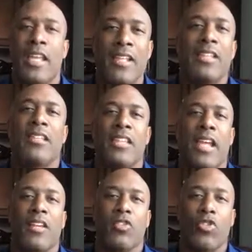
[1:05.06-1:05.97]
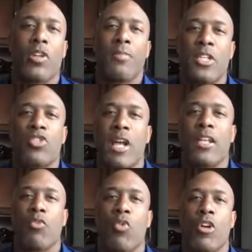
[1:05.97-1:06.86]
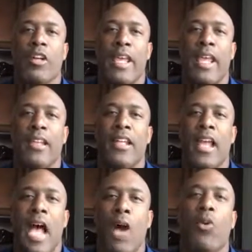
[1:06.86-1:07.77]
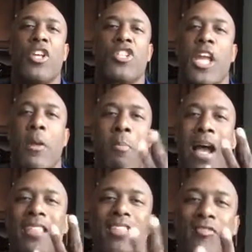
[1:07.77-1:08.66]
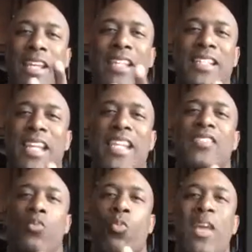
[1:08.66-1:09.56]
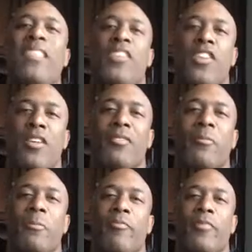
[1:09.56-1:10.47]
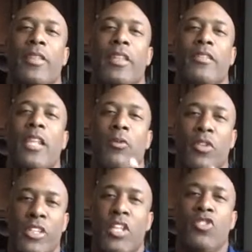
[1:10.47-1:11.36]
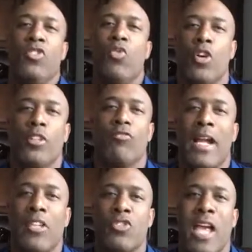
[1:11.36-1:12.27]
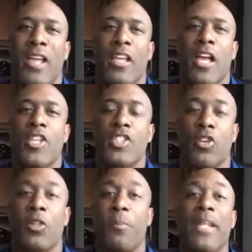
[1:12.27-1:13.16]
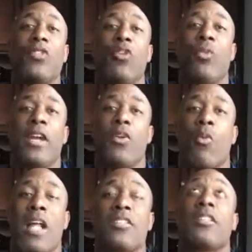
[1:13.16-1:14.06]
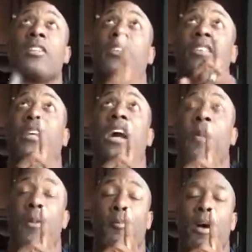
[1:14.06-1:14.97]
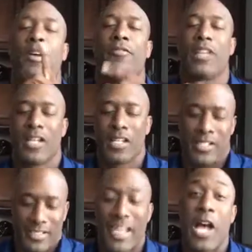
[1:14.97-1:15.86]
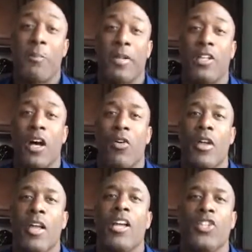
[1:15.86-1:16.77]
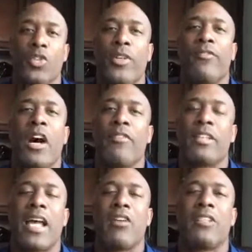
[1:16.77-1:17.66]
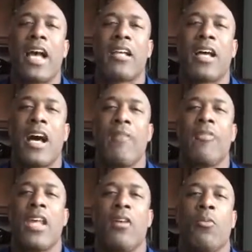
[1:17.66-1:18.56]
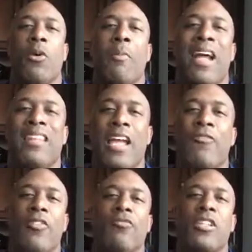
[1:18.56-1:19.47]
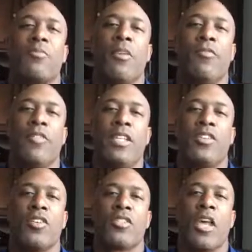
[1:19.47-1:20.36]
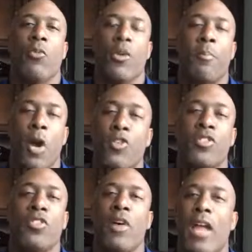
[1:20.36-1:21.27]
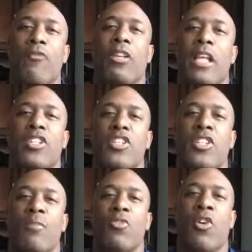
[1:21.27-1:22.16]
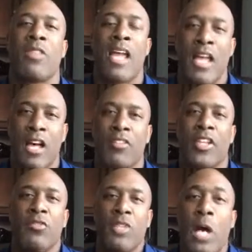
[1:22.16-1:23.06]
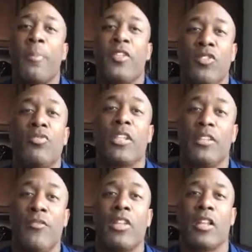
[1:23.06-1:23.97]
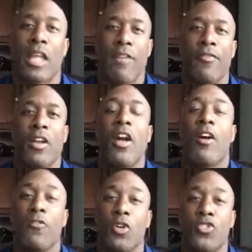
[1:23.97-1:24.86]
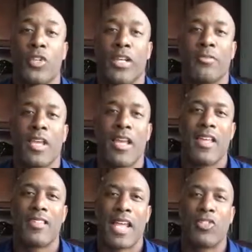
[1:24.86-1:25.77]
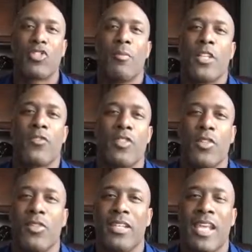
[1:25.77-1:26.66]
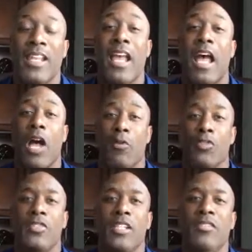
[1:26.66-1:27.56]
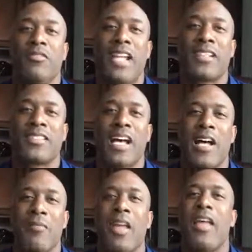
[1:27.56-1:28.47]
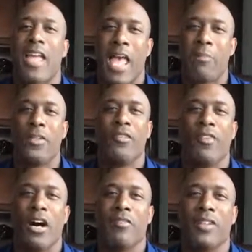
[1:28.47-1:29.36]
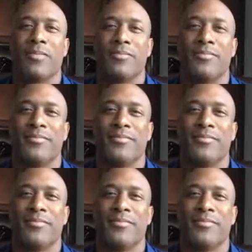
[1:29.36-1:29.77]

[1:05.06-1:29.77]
Anything you could be treading water in, I want to share my 3 D's with you that will get you on the right track. So depending on where you're watching this, click up above, click down below. YouEvolvingNow.com with my life enrichment features with personal and relationship growth, helping you to live the life of your dreams. Thanks so much for tuning in. I will see you next time. Happy evolving.